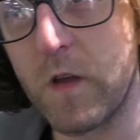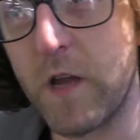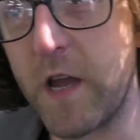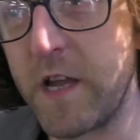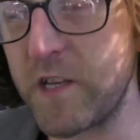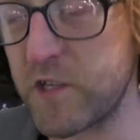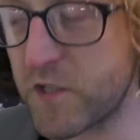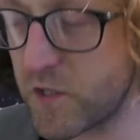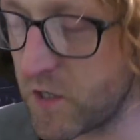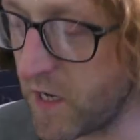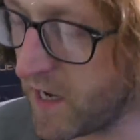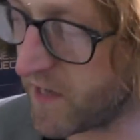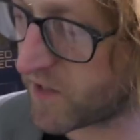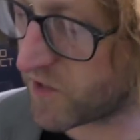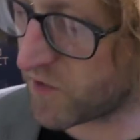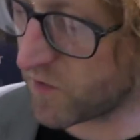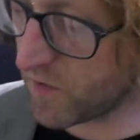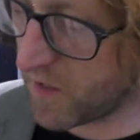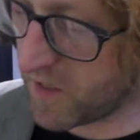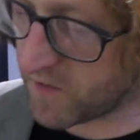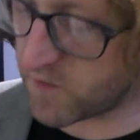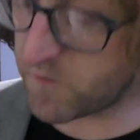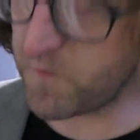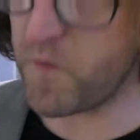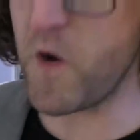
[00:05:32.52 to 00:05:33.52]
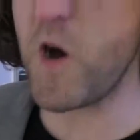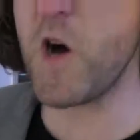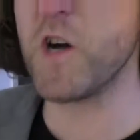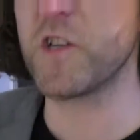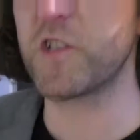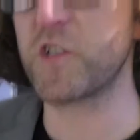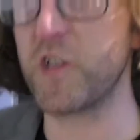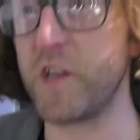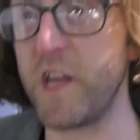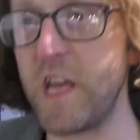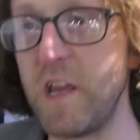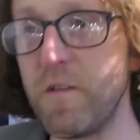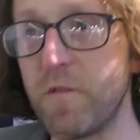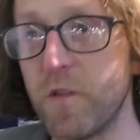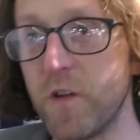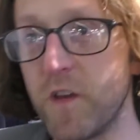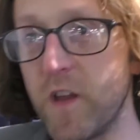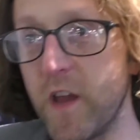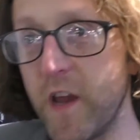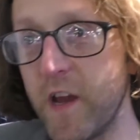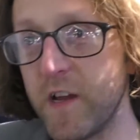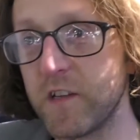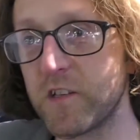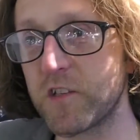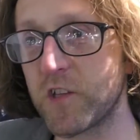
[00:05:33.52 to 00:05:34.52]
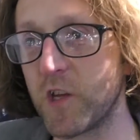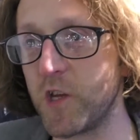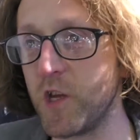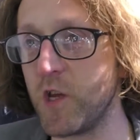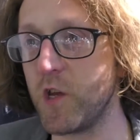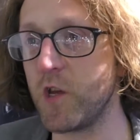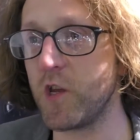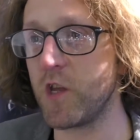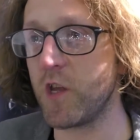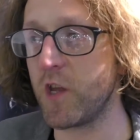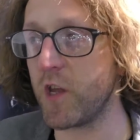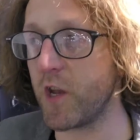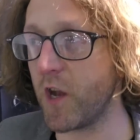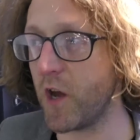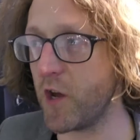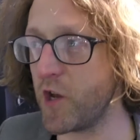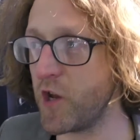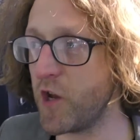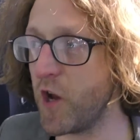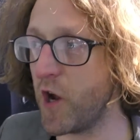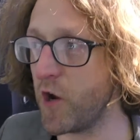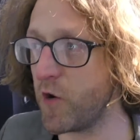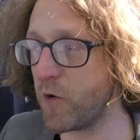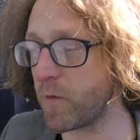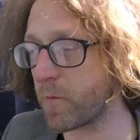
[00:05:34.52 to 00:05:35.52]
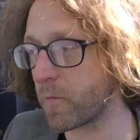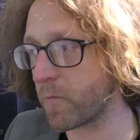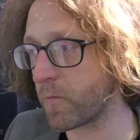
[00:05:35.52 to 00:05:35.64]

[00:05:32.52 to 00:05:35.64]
It's fast and even, yeah. So you don't.